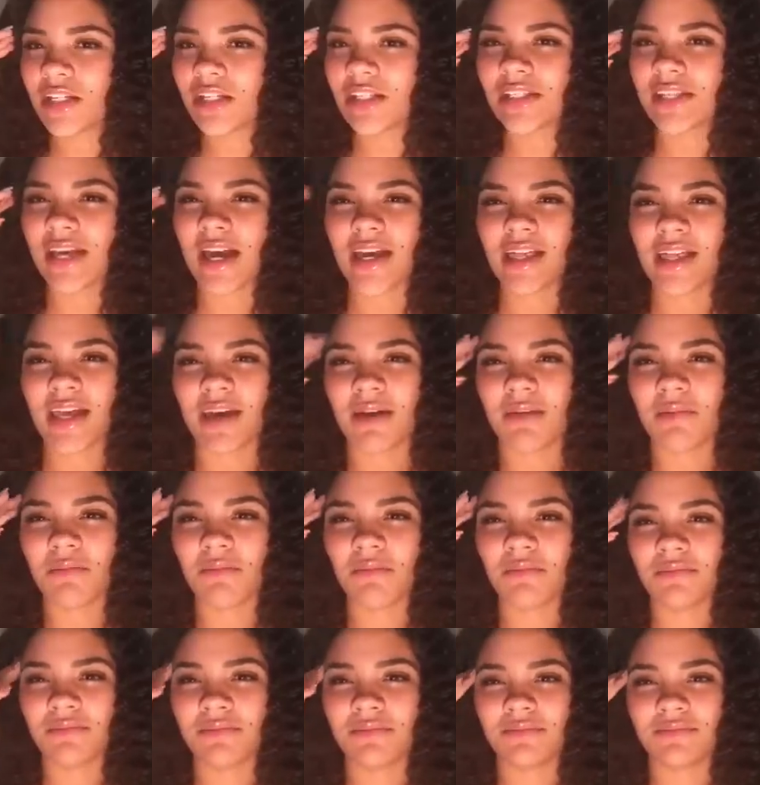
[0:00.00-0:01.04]
just kind
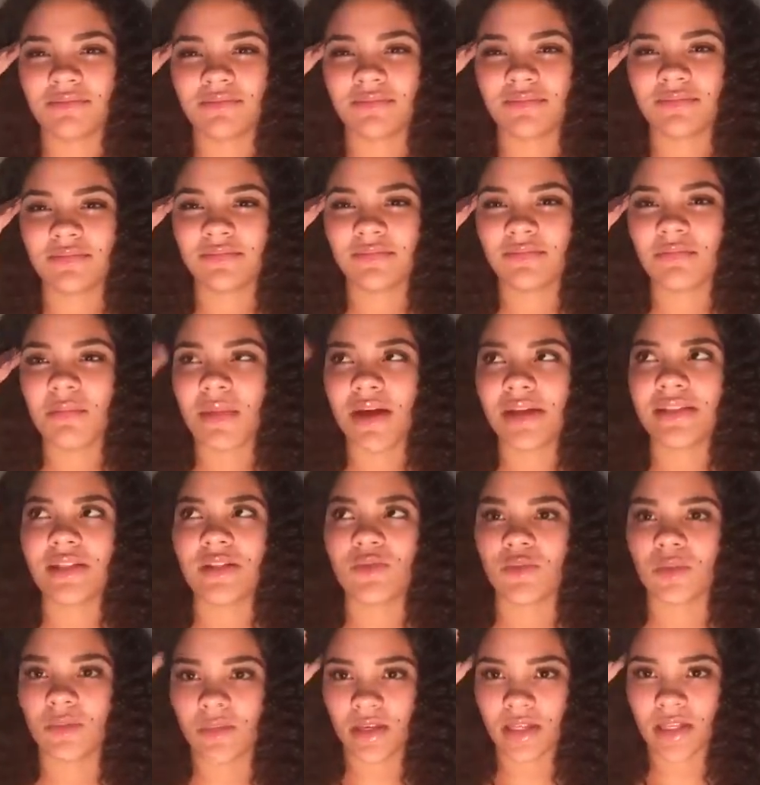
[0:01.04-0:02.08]
of messes
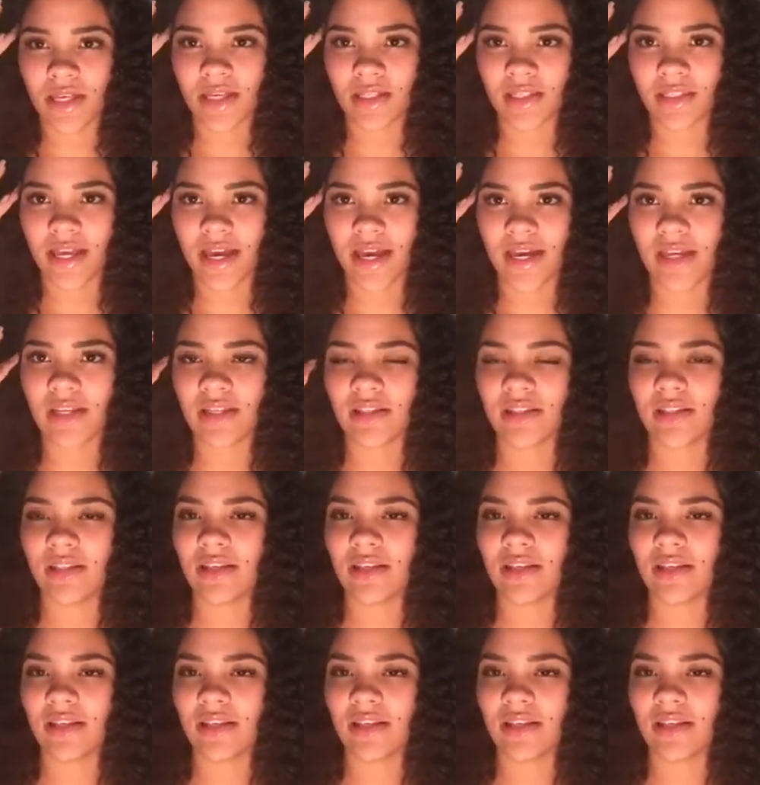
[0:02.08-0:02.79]
with me that.